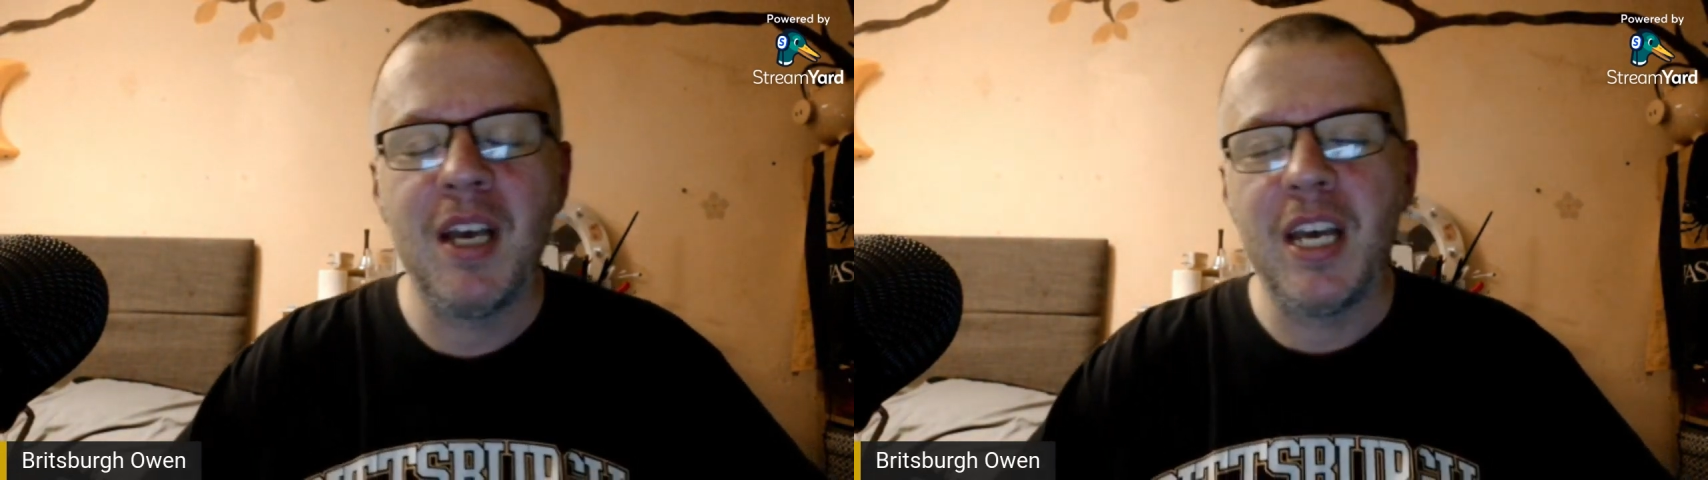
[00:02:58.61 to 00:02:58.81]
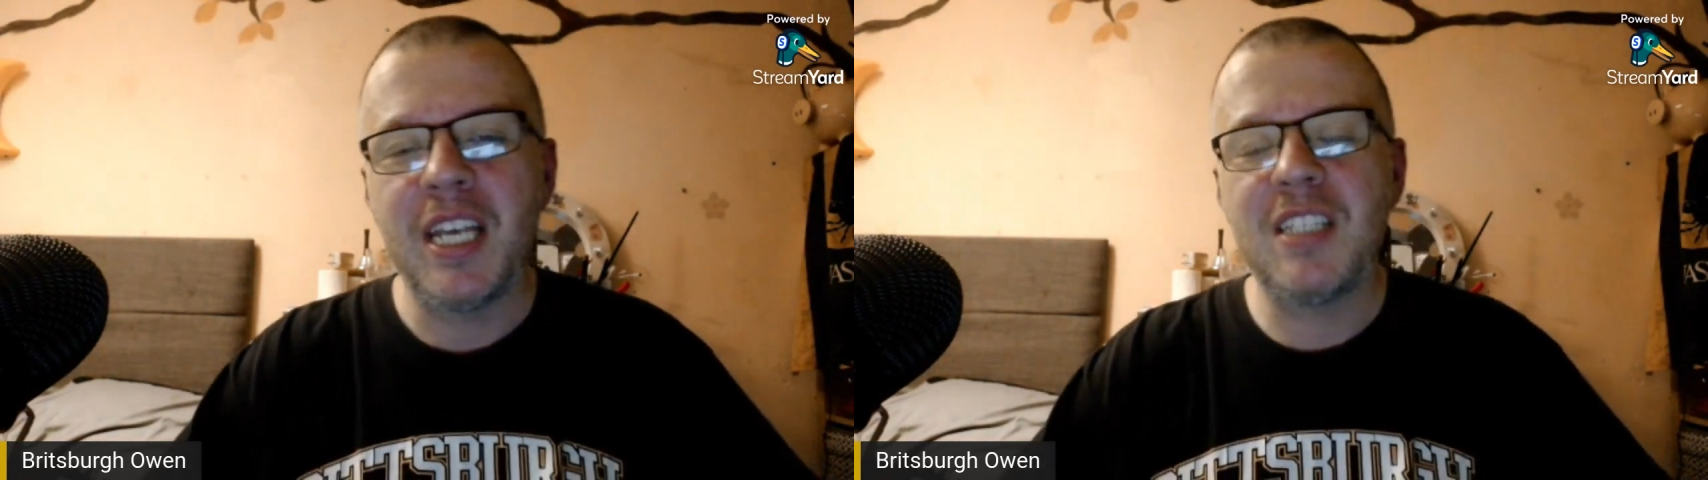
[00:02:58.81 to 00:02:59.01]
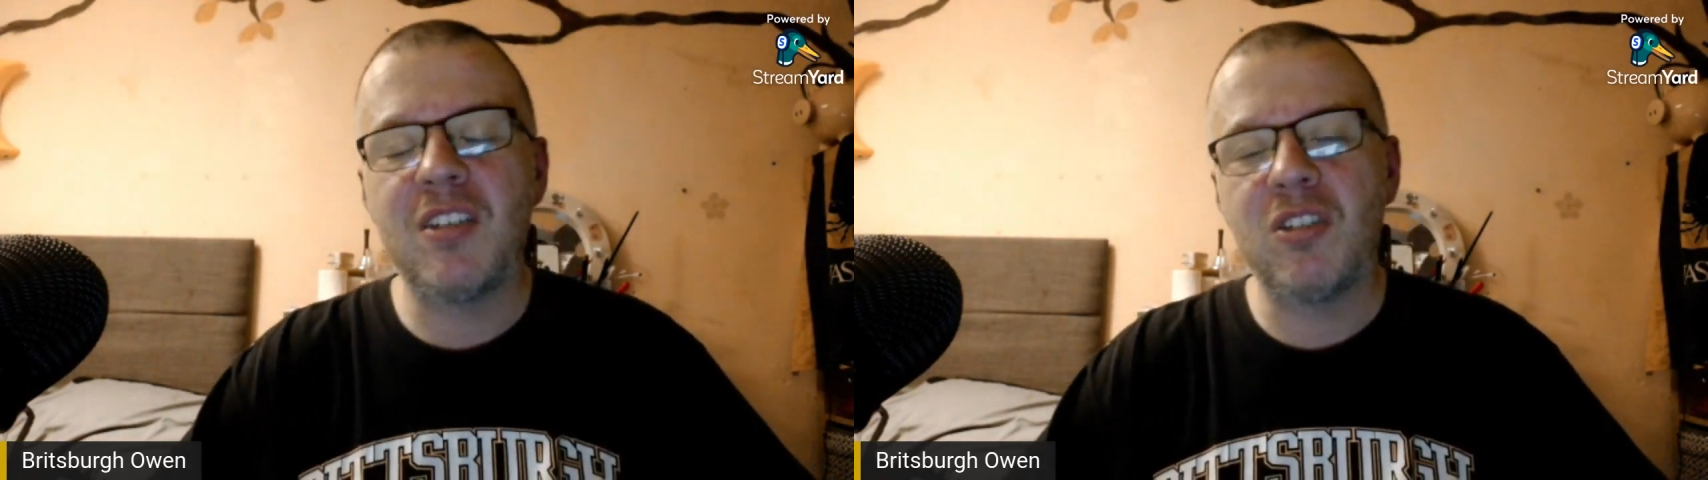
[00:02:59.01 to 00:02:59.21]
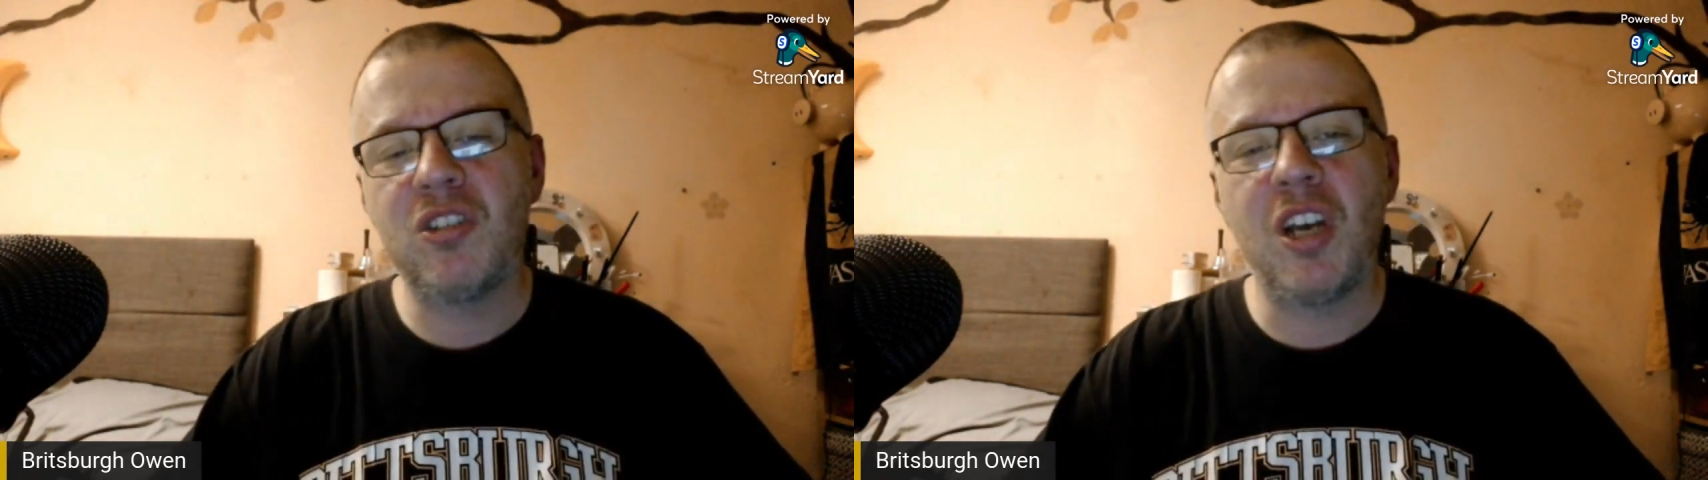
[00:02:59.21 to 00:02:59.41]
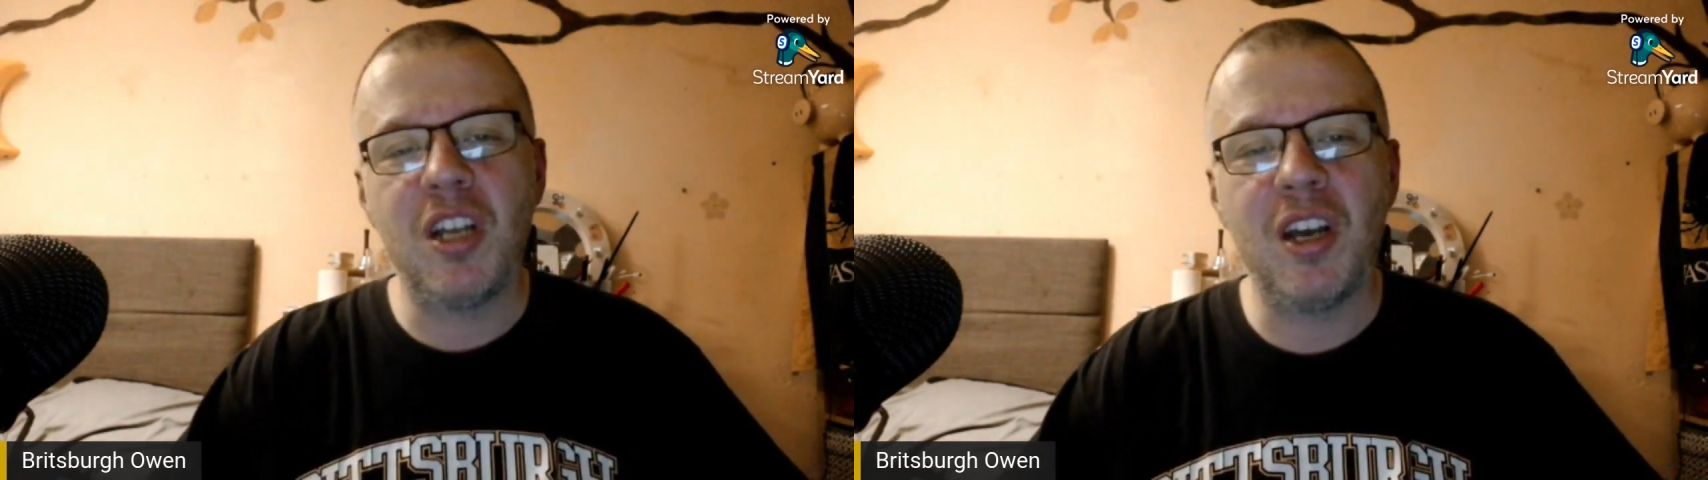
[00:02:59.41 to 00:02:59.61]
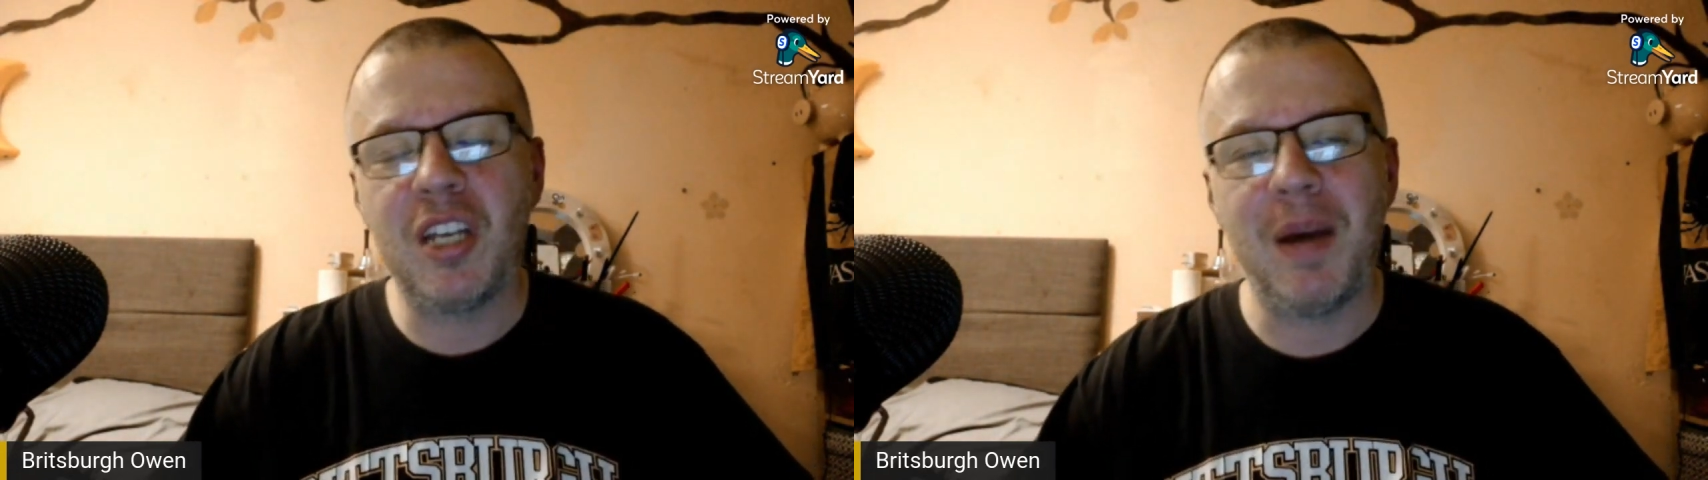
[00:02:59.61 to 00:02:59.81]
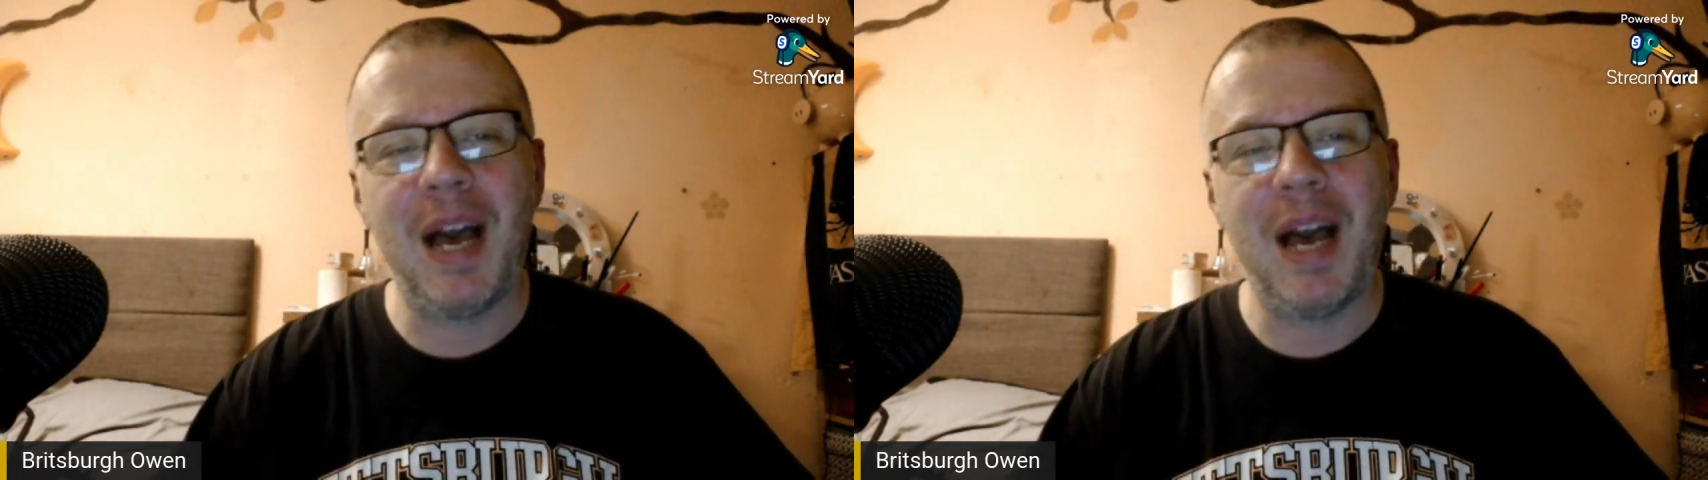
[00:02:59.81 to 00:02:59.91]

He still showed a